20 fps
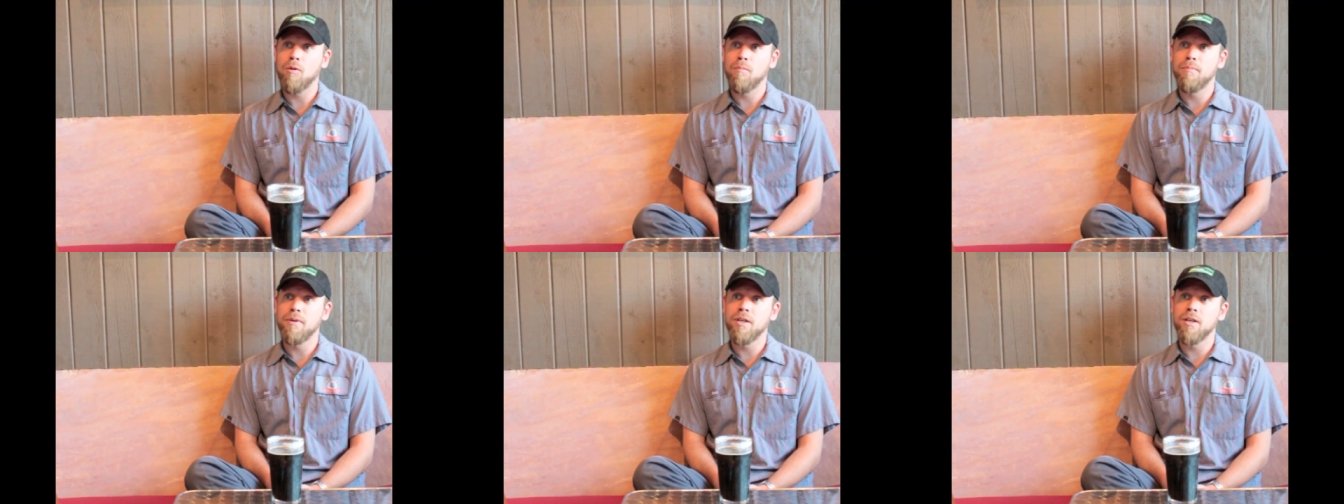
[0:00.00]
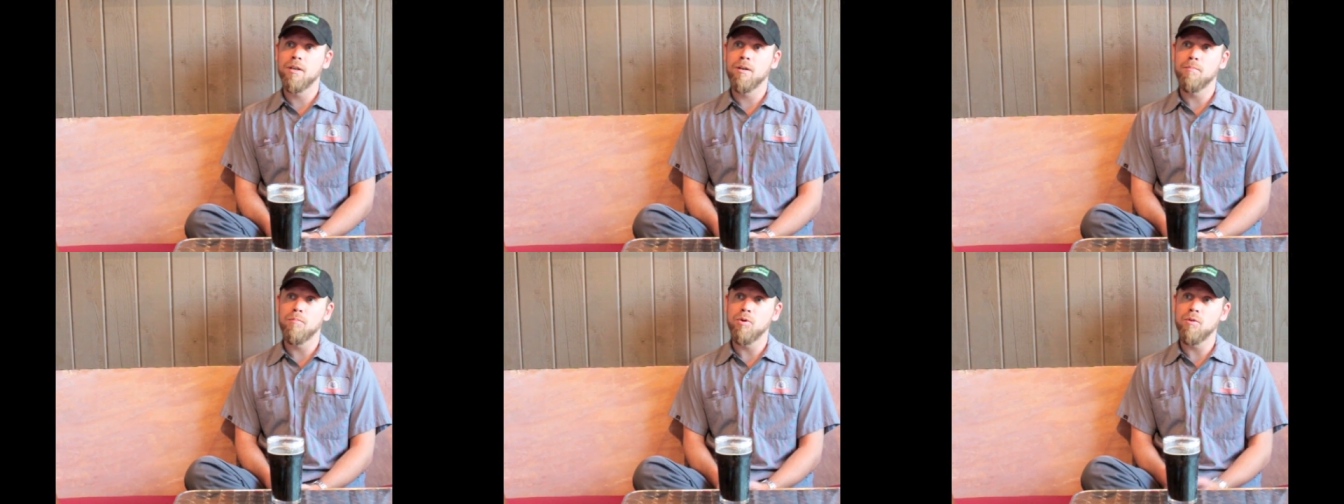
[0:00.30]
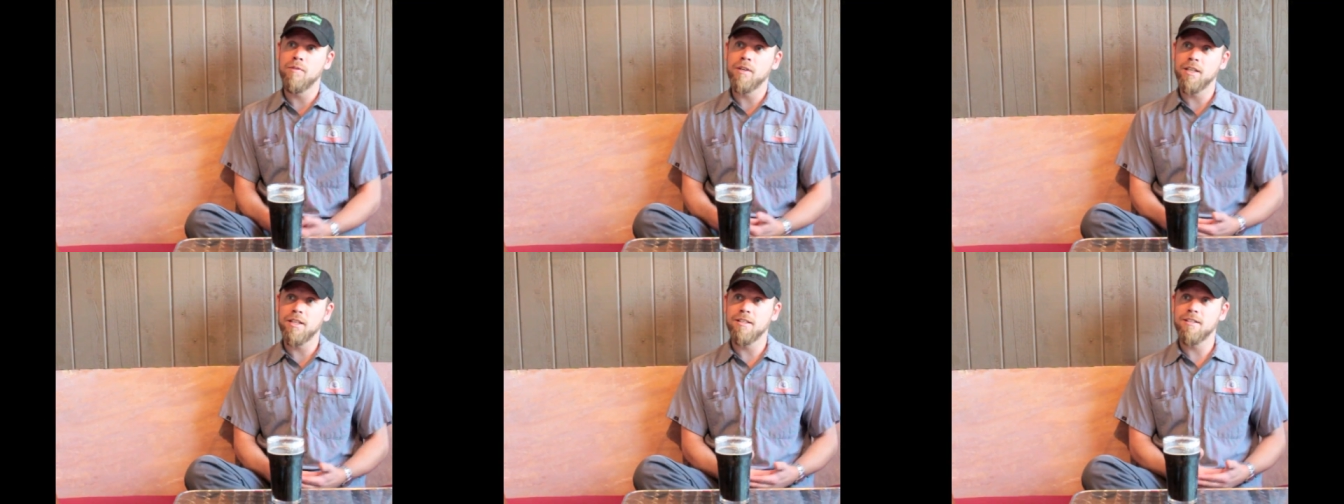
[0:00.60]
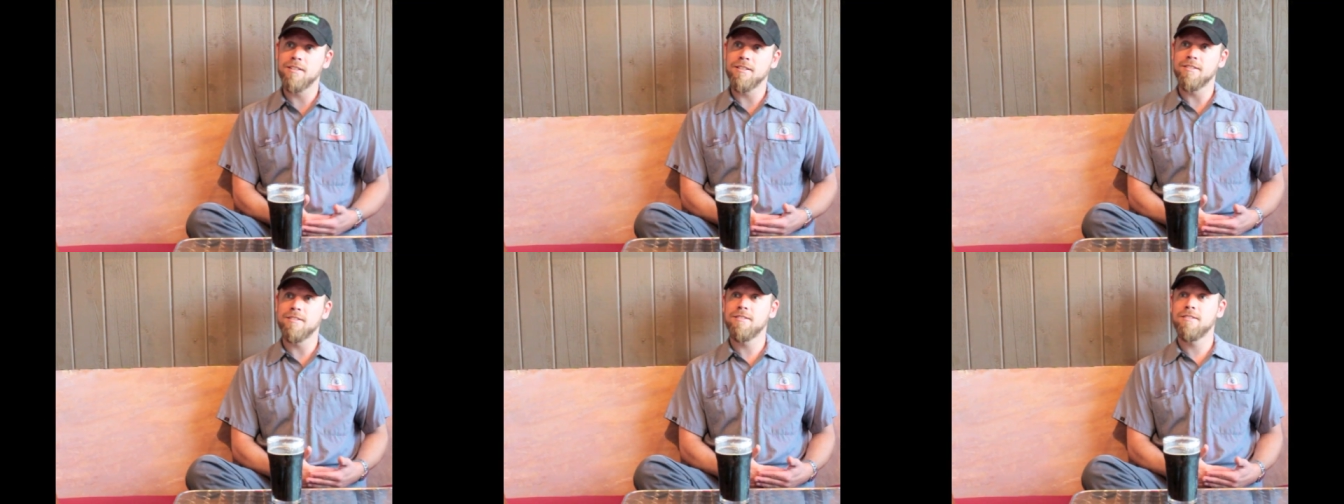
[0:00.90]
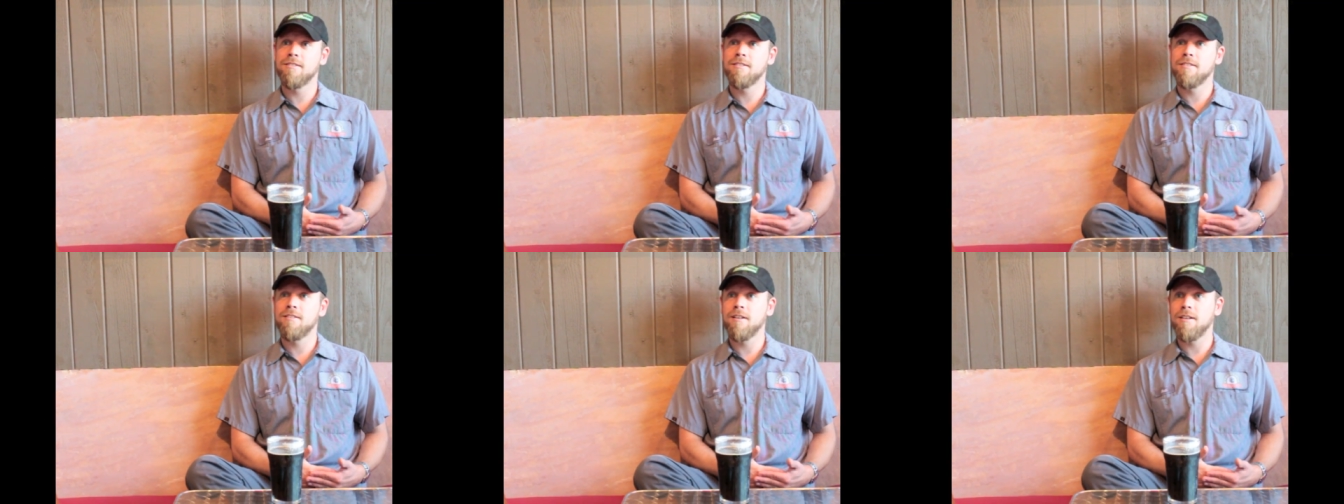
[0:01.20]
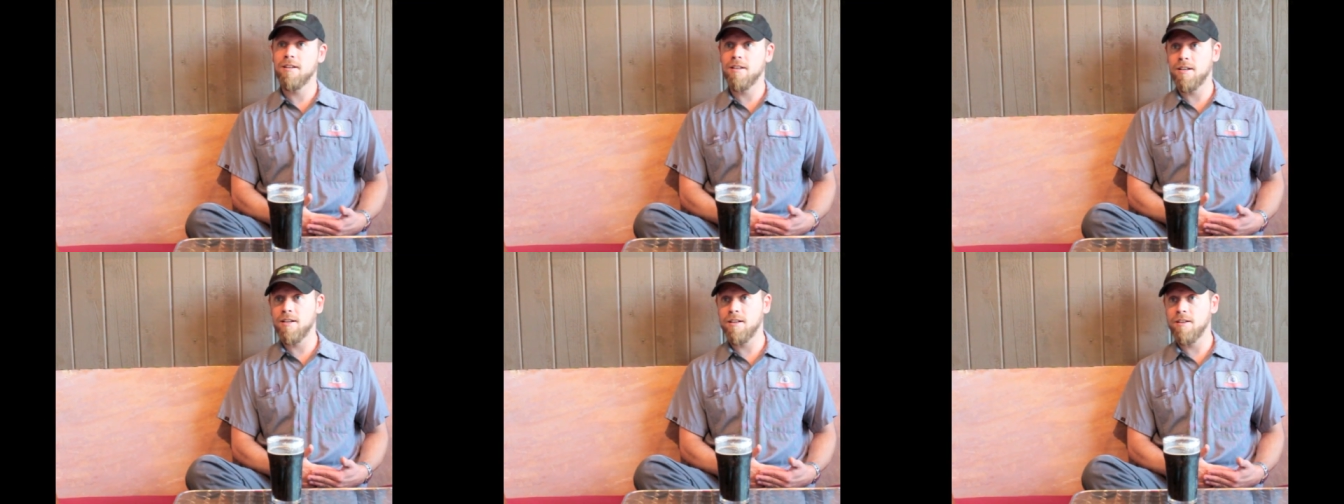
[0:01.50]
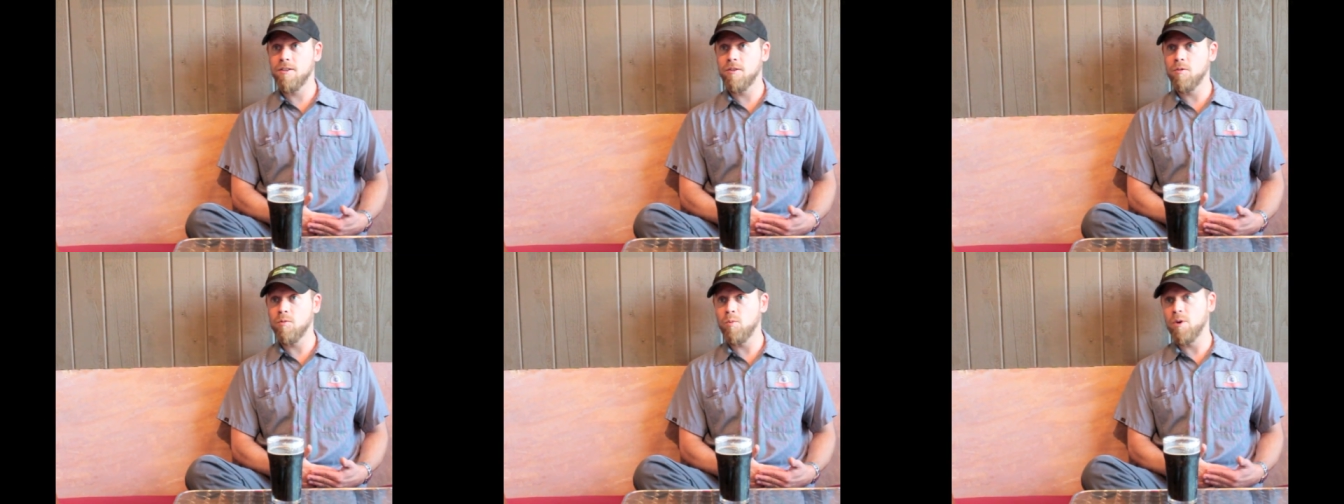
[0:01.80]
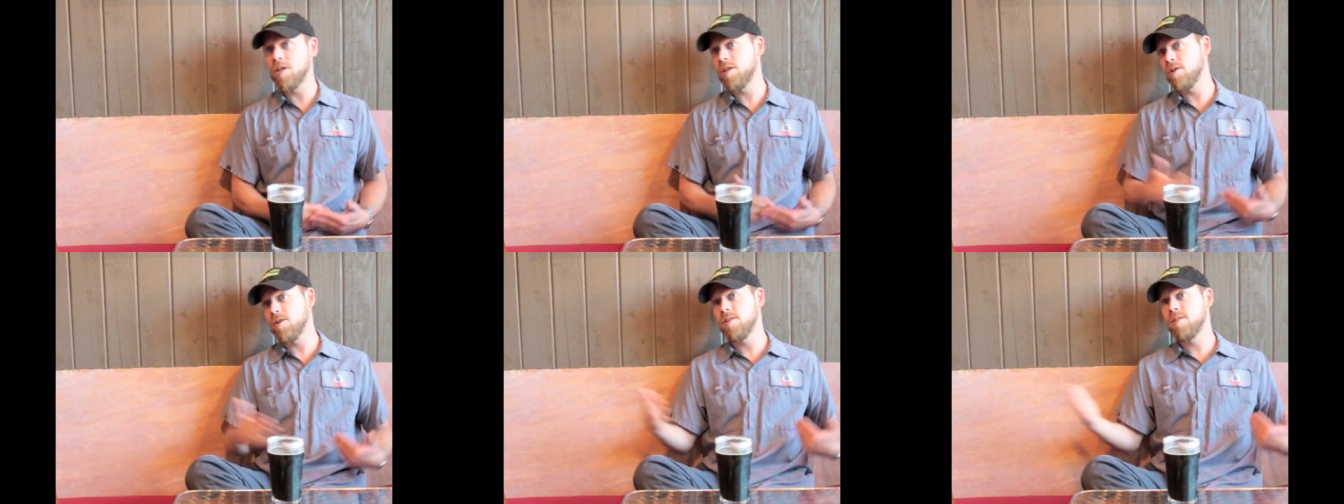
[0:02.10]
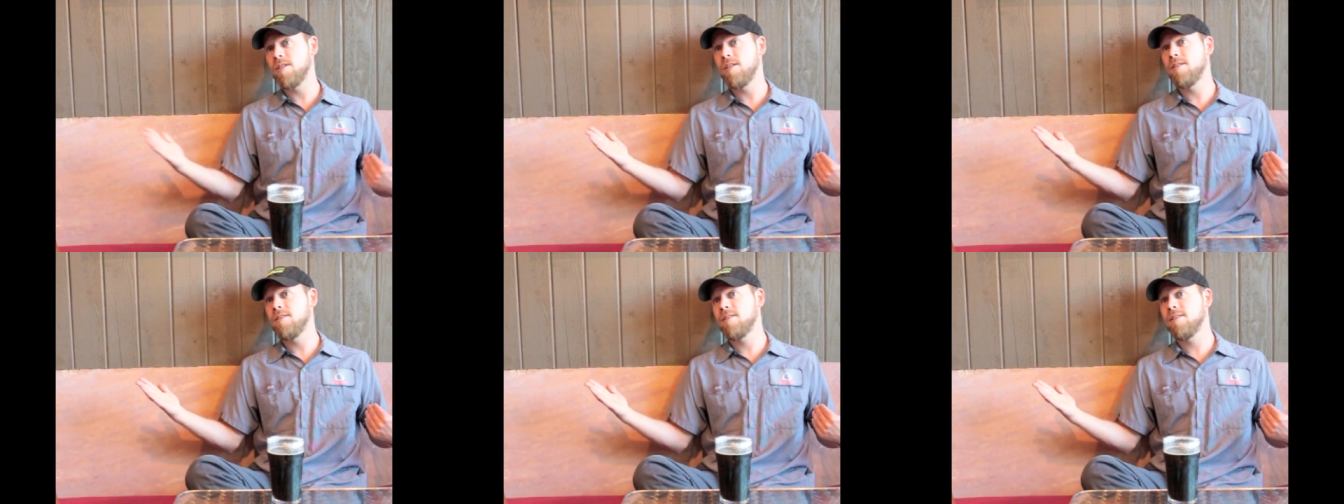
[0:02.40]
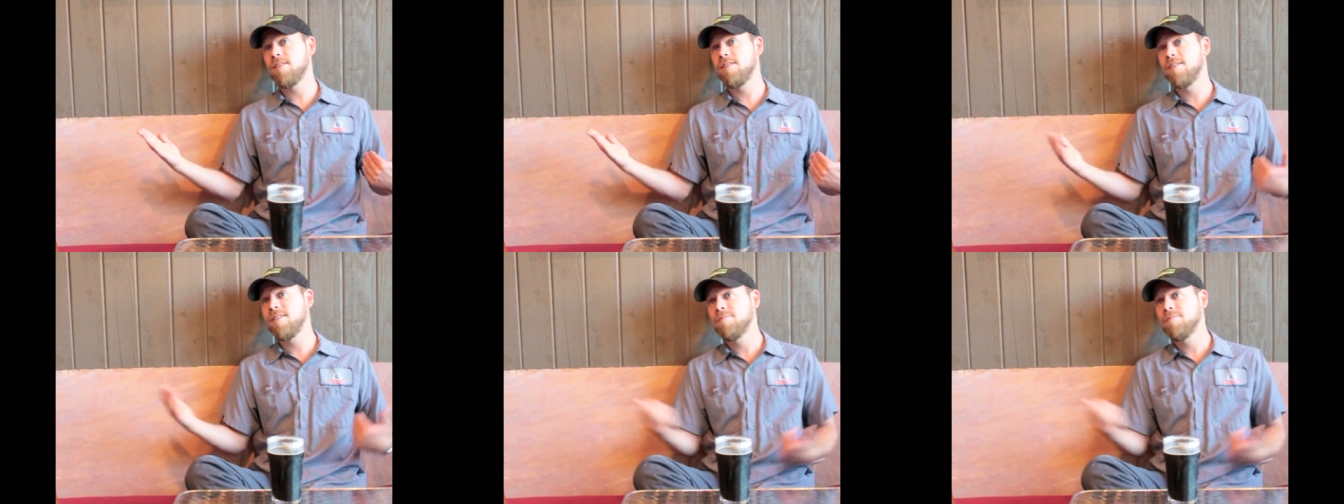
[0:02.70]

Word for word: beer moving into uh, the winter season